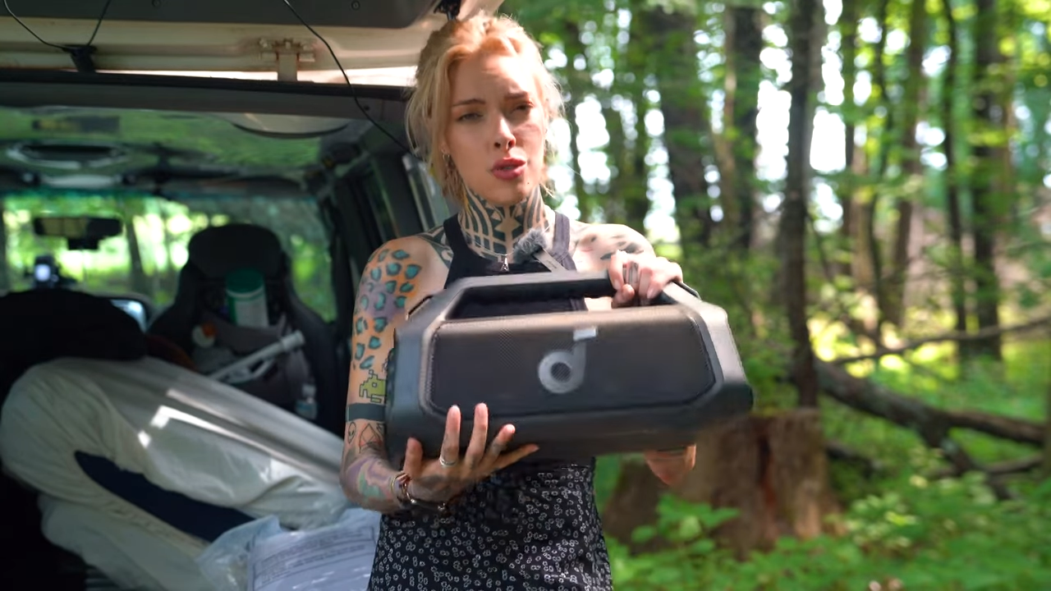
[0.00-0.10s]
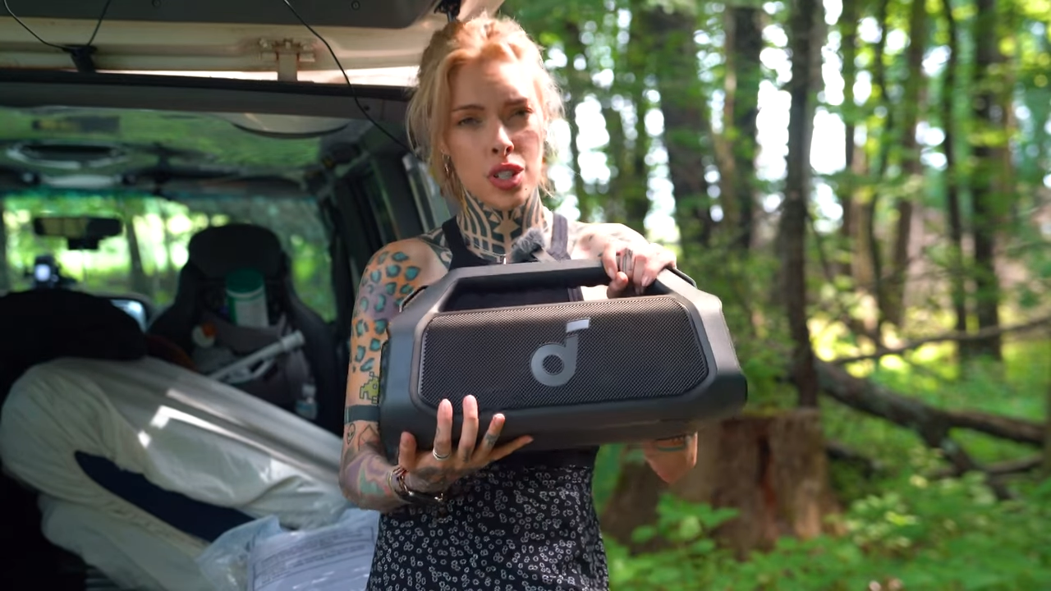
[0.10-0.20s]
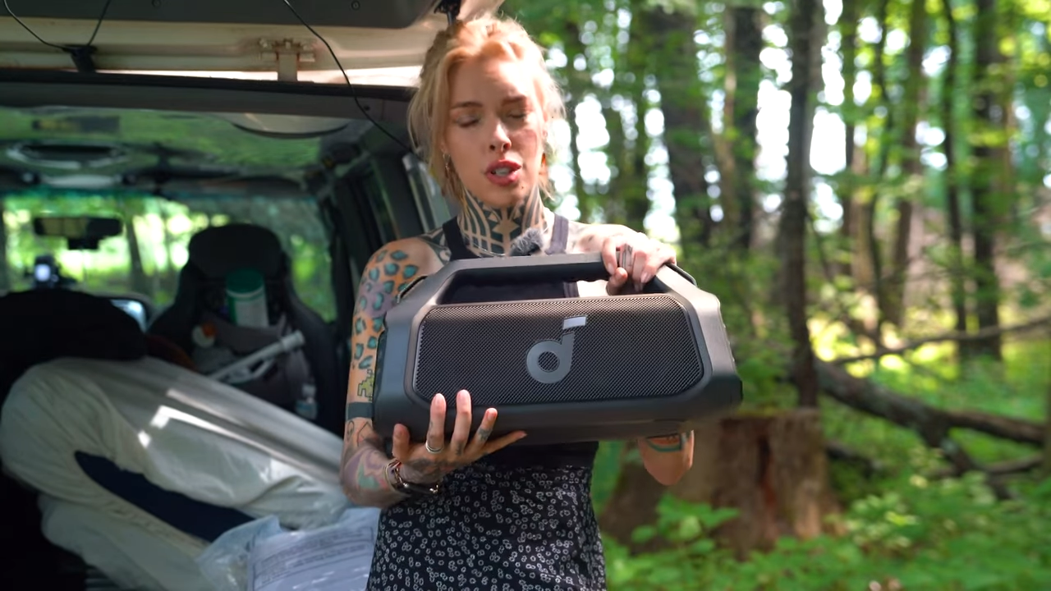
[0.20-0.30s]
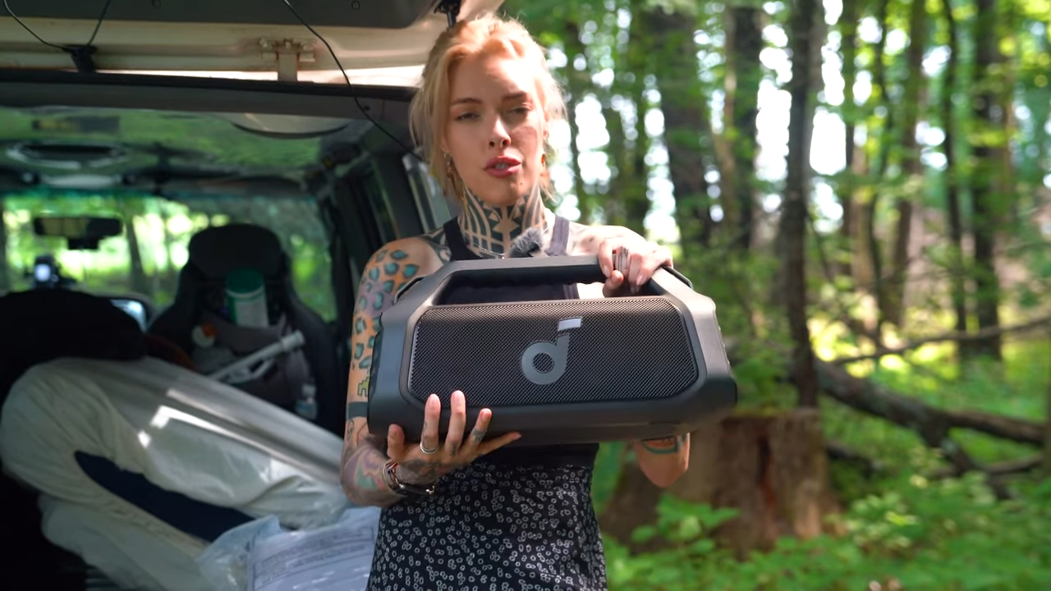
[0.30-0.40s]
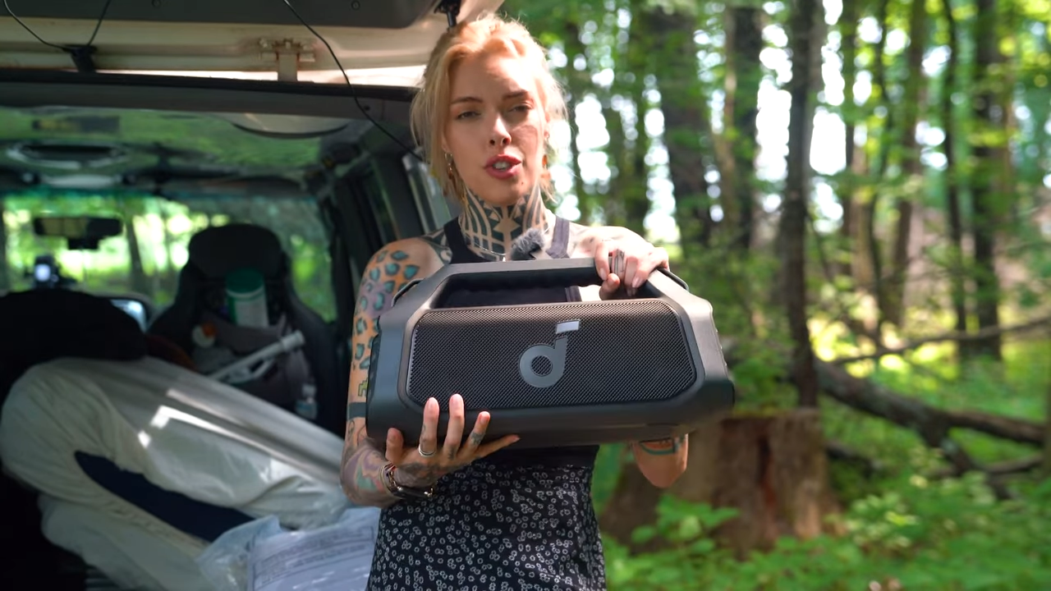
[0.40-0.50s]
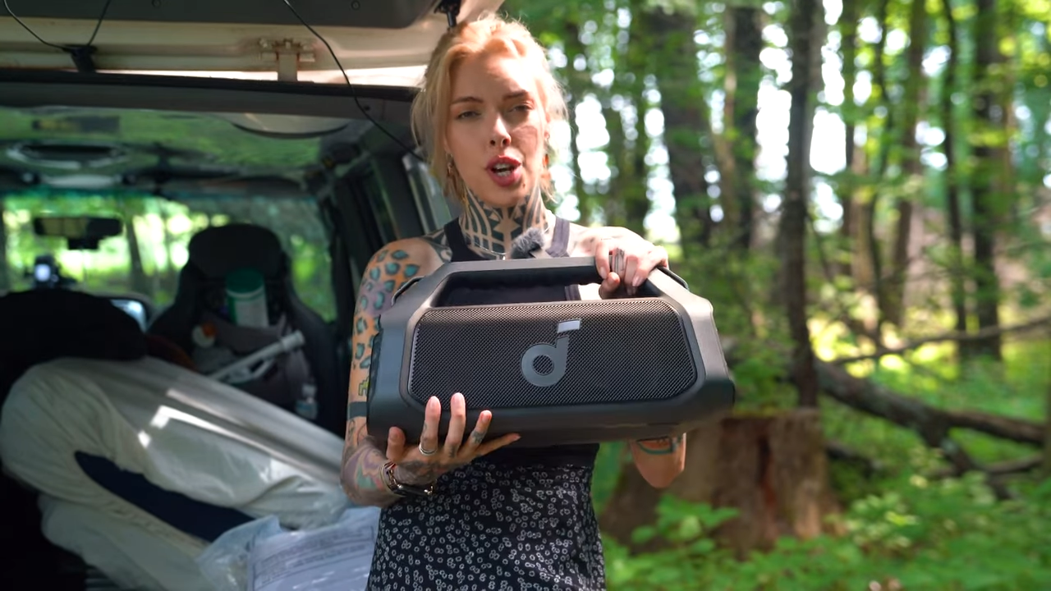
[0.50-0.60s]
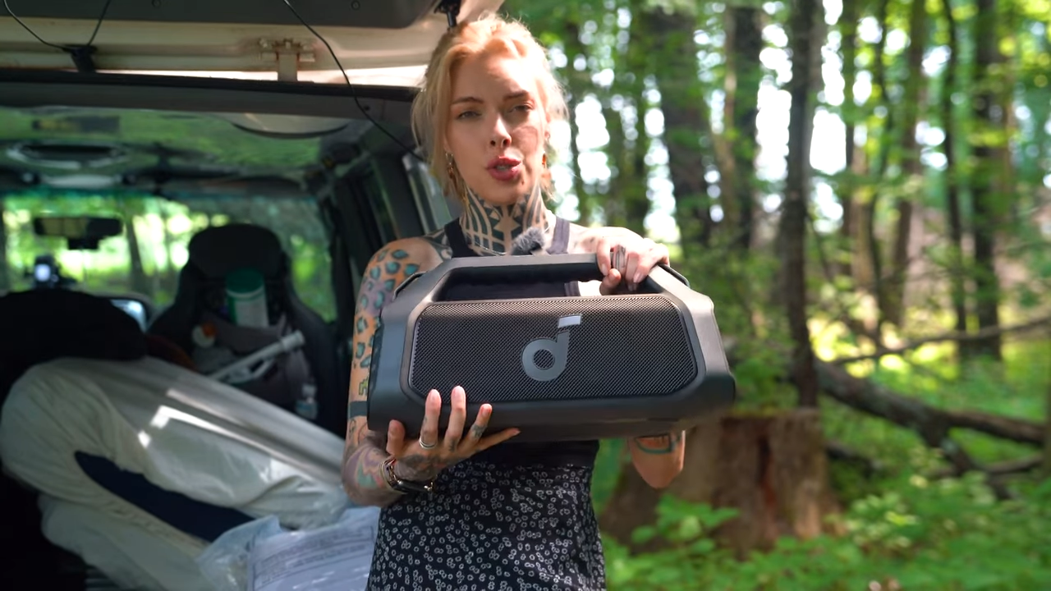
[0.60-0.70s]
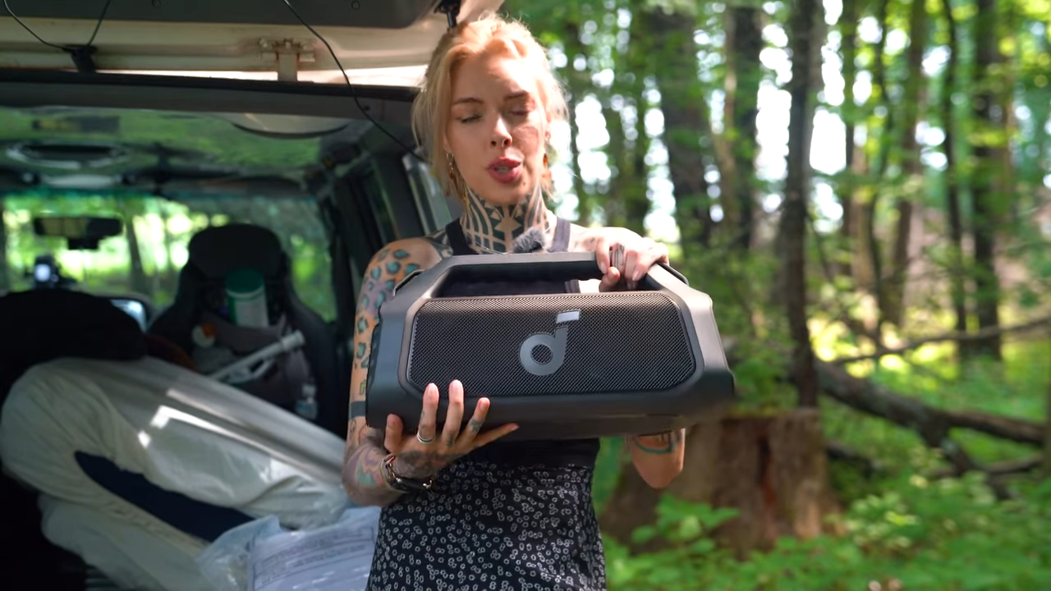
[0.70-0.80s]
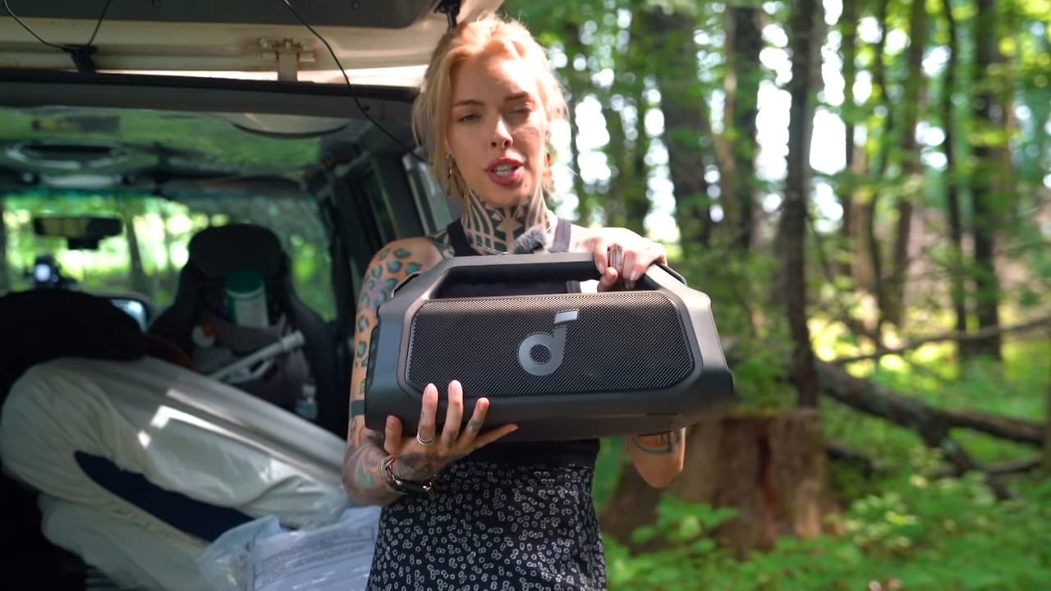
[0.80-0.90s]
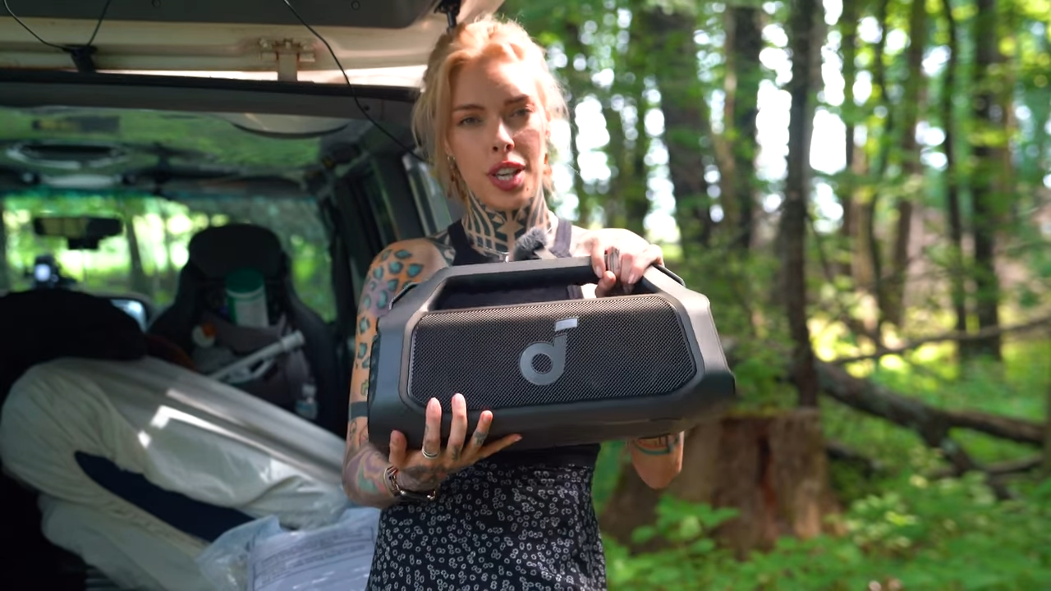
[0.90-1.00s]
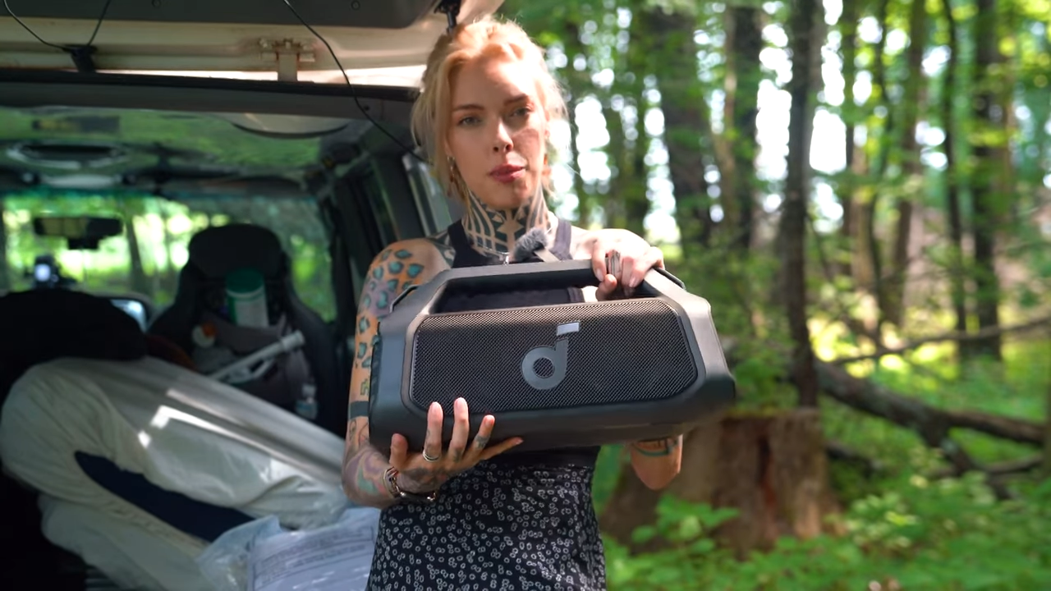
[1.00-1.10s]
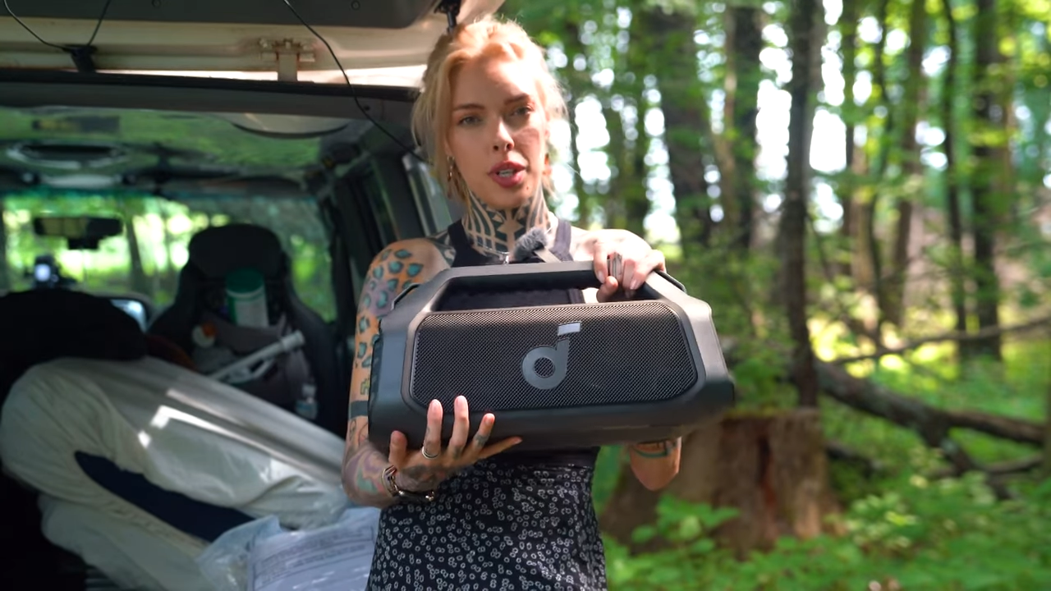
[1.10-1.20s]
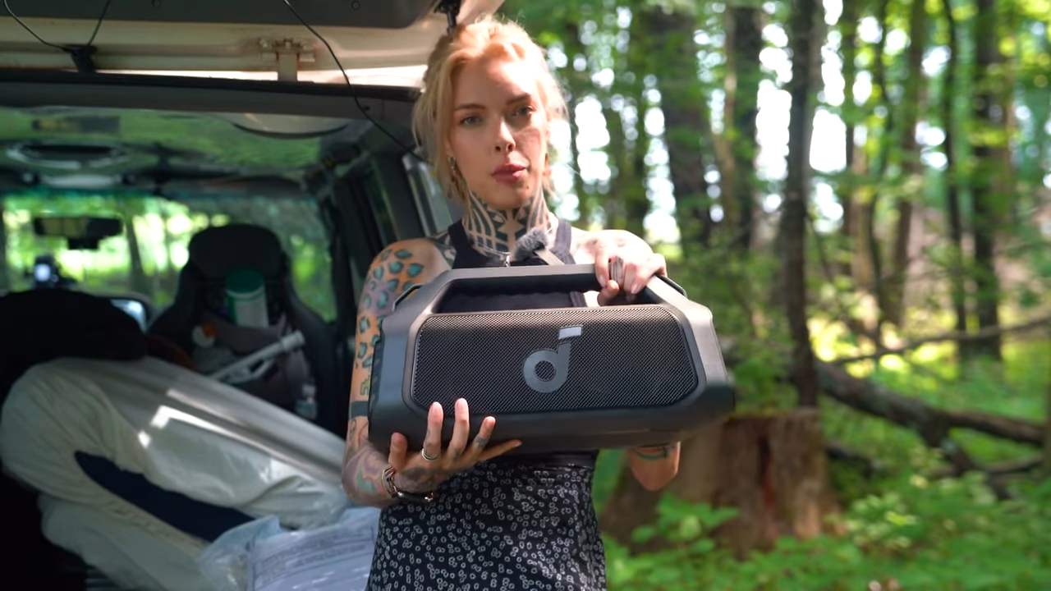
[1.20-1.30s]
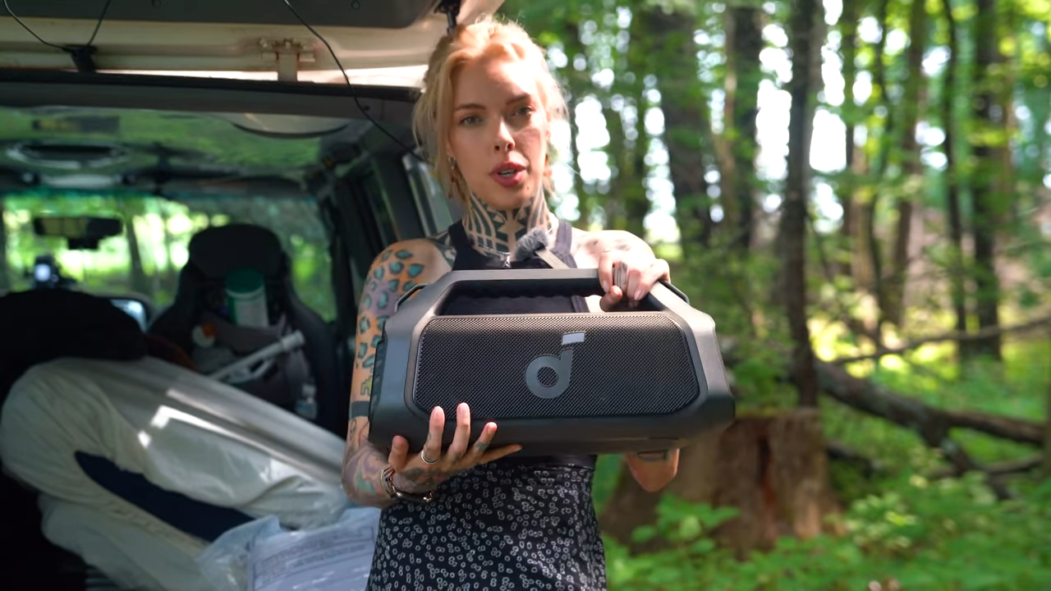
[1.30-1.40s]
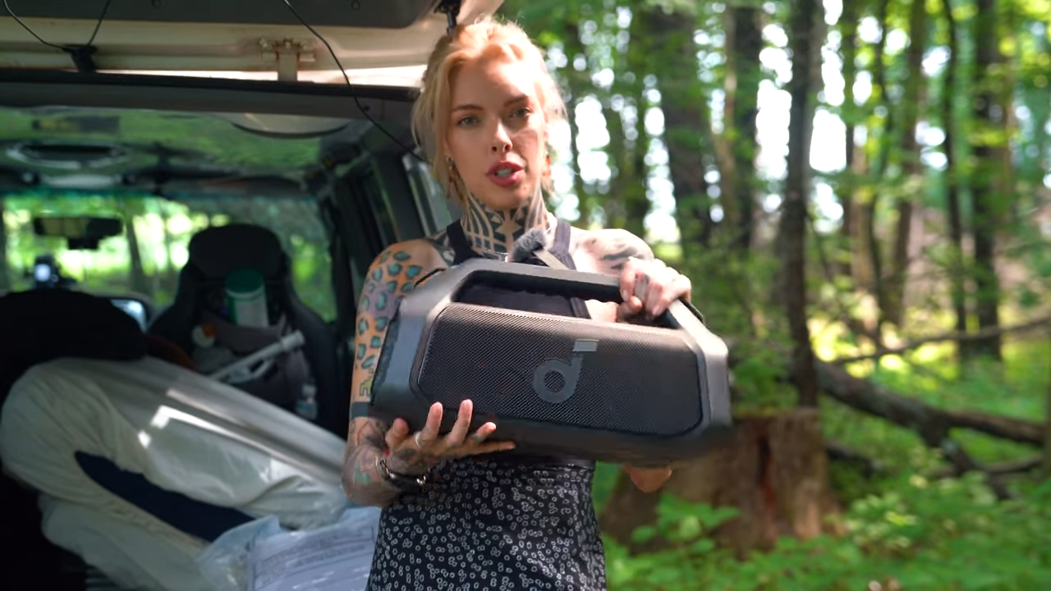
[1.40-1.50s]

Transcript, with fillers: really good for outdoor and camping,